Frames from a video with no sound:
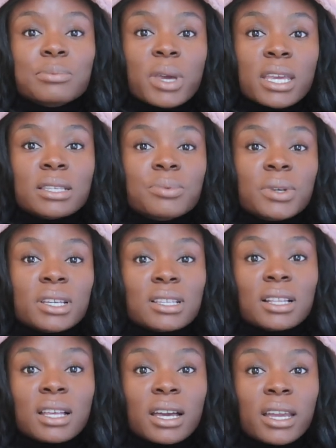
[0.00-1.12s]
space because the
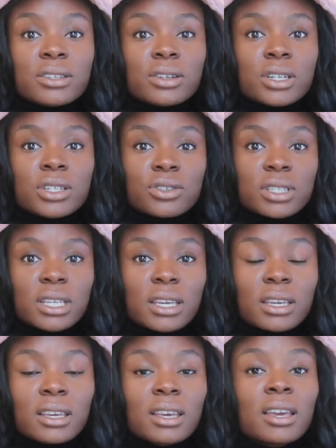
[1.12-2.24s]
clients are interesting.